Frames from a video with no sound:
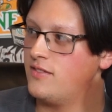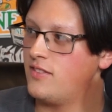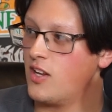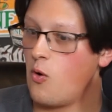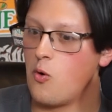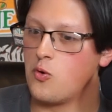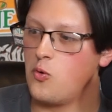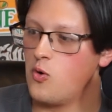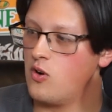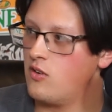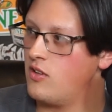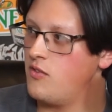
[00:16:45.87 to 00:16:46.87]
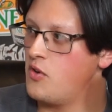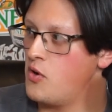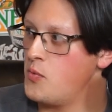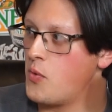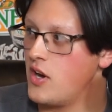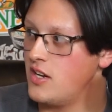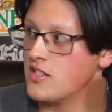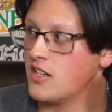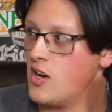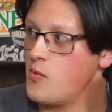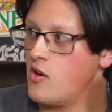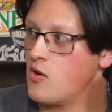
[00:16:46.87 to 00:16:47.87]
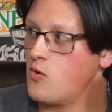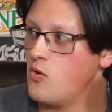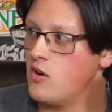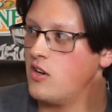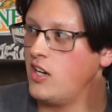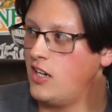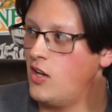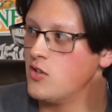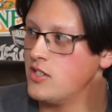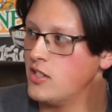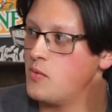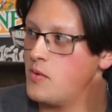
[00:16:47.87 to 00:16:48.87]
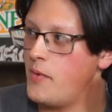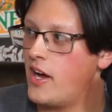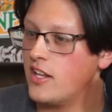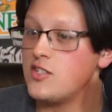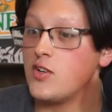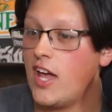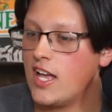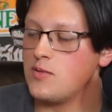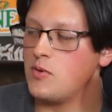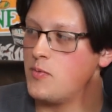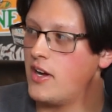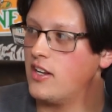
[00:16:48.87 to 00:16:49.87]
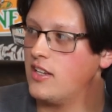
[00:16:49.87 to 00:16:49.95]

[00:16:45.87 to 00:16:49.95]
Like, hardcore. Even though he probably doesn't care about hardcore, he knows a little bit about it, so he asks me about it.